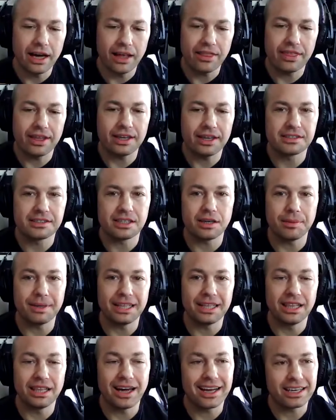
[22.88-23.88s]
then it's going to be
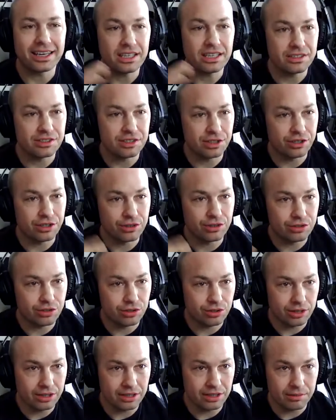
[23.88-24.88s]
a lot easier
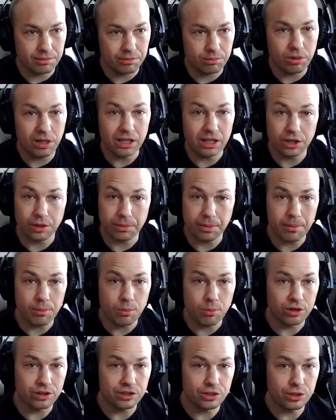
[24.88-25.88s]
to, in a little bit
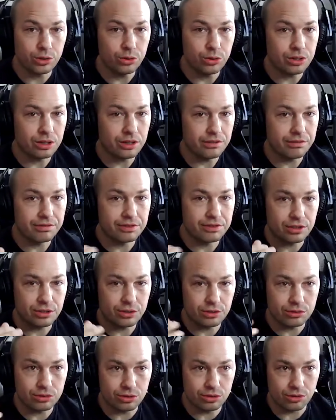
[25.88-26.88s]
more intuitive
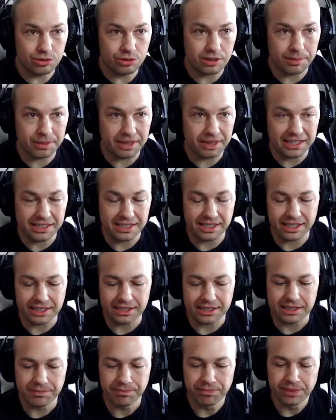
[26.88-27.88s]
to do some of these
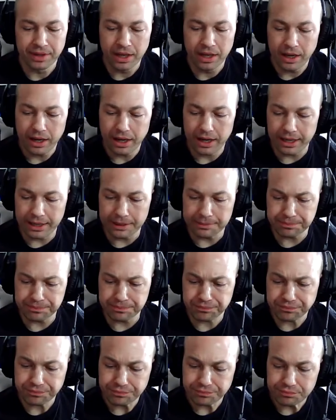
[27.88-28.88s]
things.
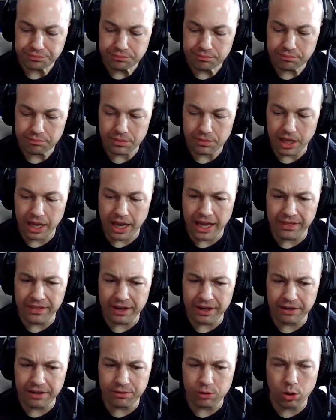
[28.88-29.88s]
Um, and
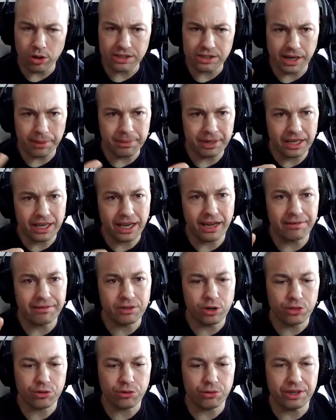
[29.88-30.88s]
then of course I'm going to kind of
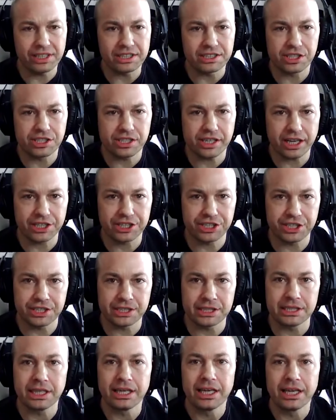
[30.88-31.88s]
go through each section